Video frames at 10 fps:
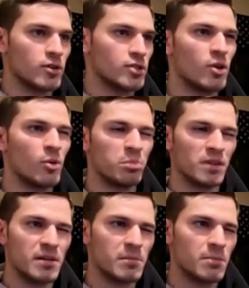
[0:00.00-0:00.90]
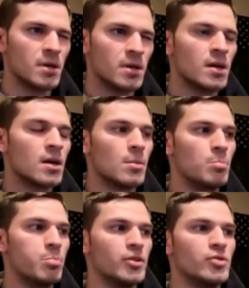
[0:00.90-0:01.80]
So you don't blame them,
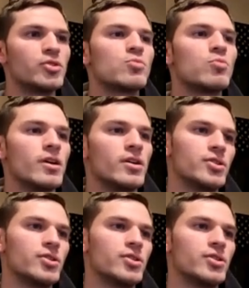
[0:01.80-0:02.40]
but you just wish,